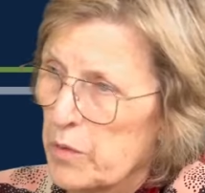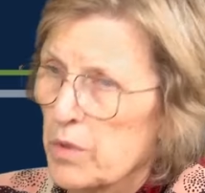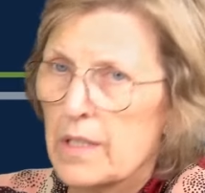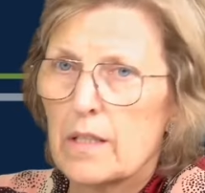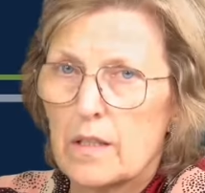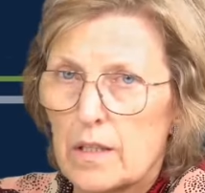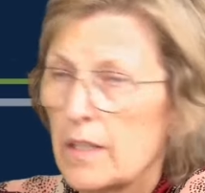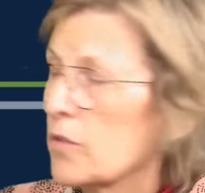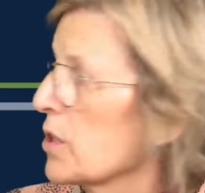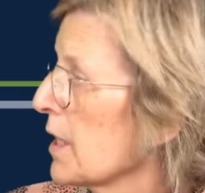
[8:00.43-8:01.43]
was an
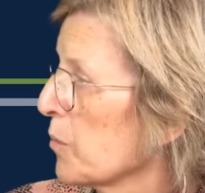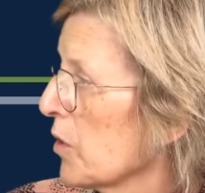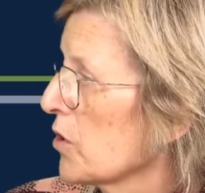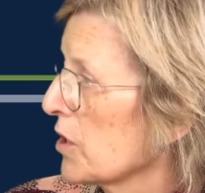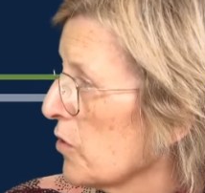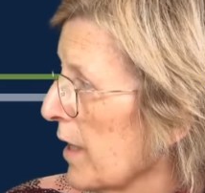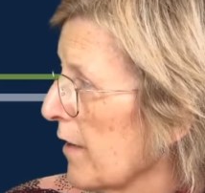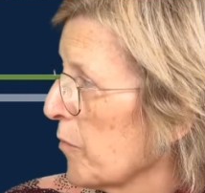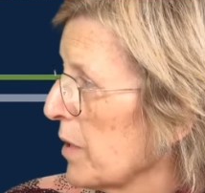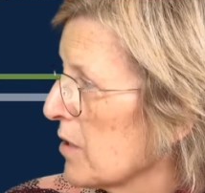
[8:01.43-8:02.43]
interesting project to
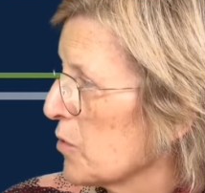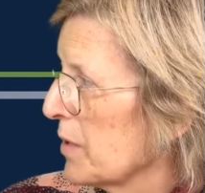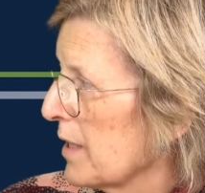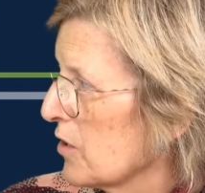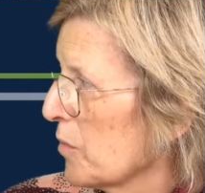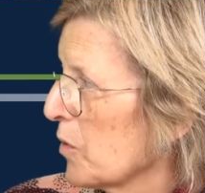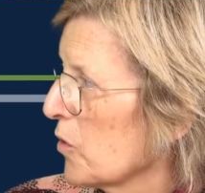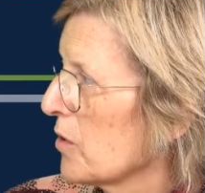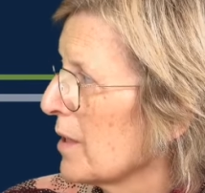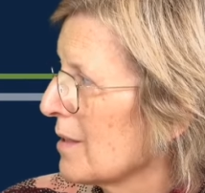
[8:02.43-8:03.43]
have because we had some
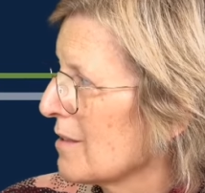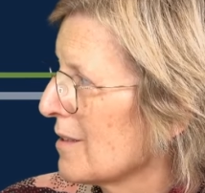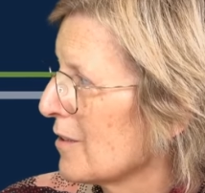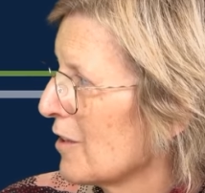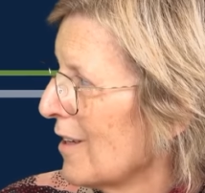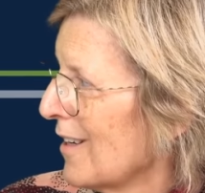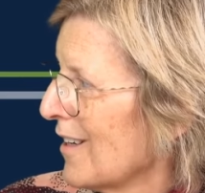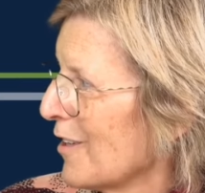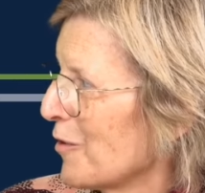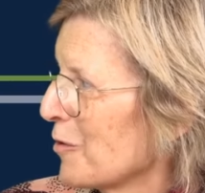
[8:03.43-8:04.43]
learnings on,
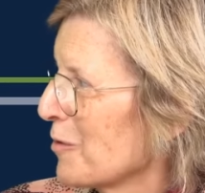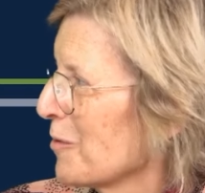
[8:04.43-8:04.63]
you know,